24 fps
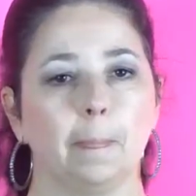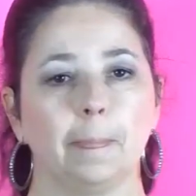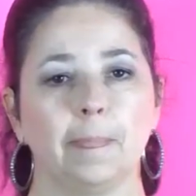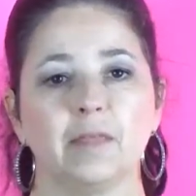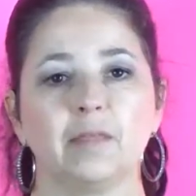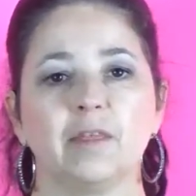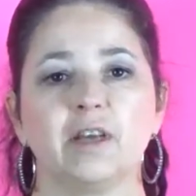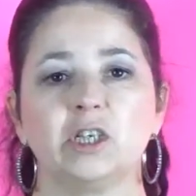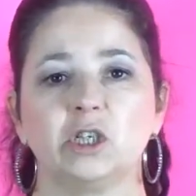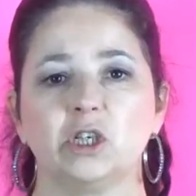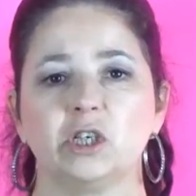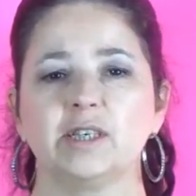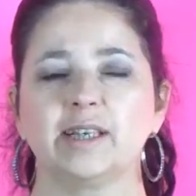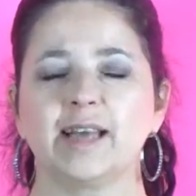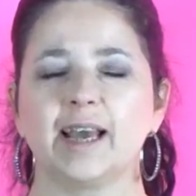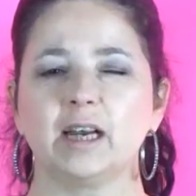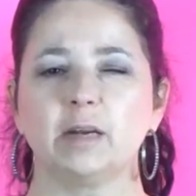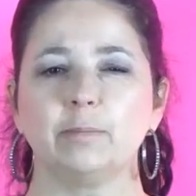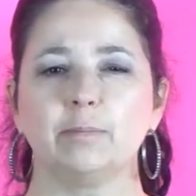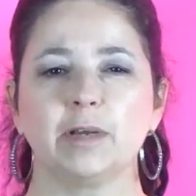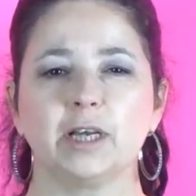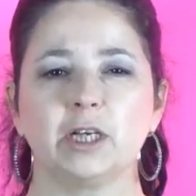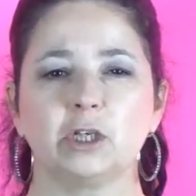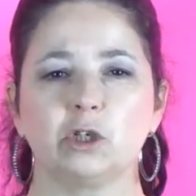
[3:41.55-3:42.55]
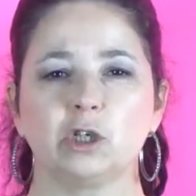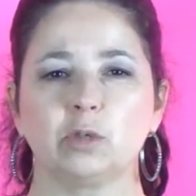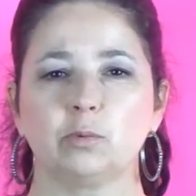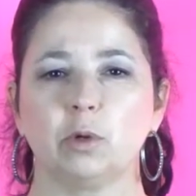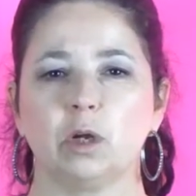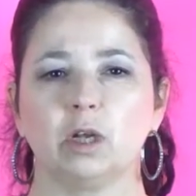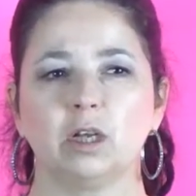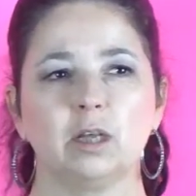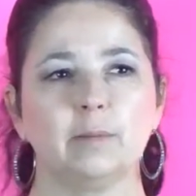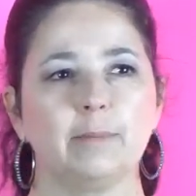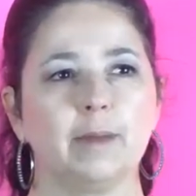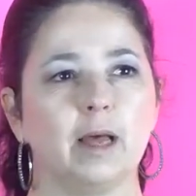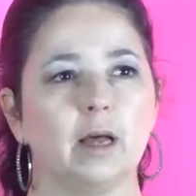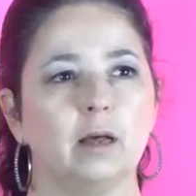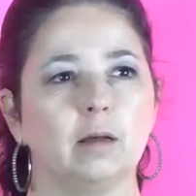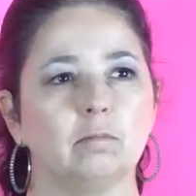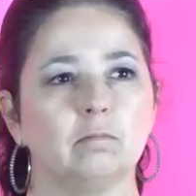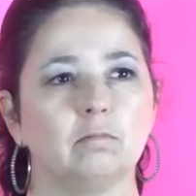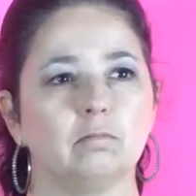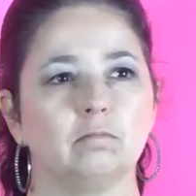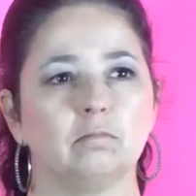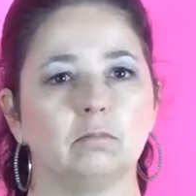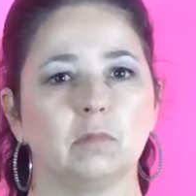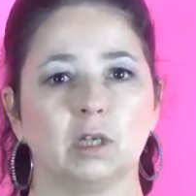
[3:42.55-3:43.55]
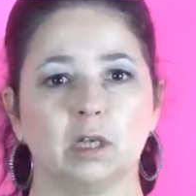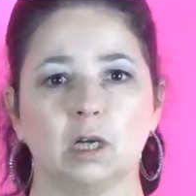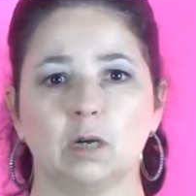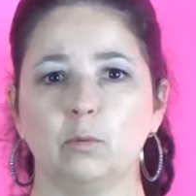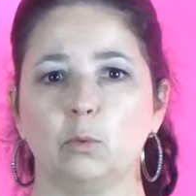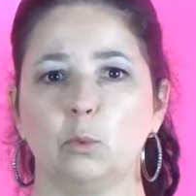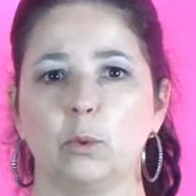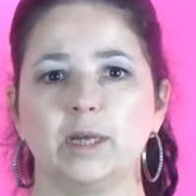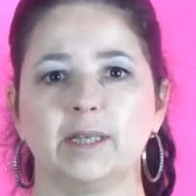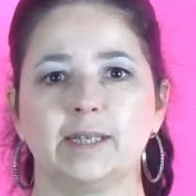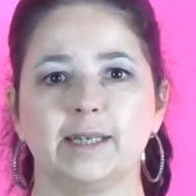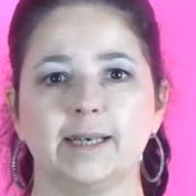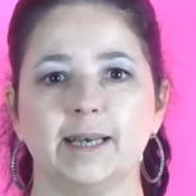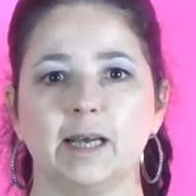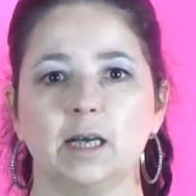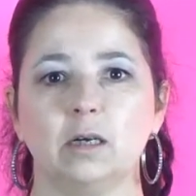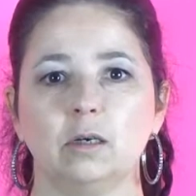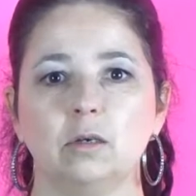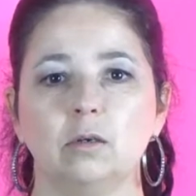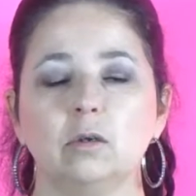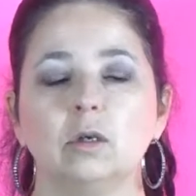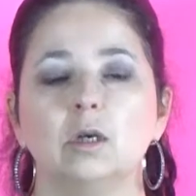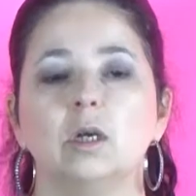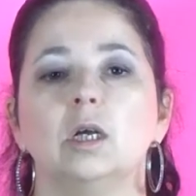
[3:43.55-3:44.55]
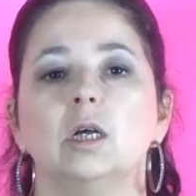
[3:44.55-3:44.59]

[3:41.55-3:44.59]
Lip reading: They just added Pinterest probably about a couple weeks ago.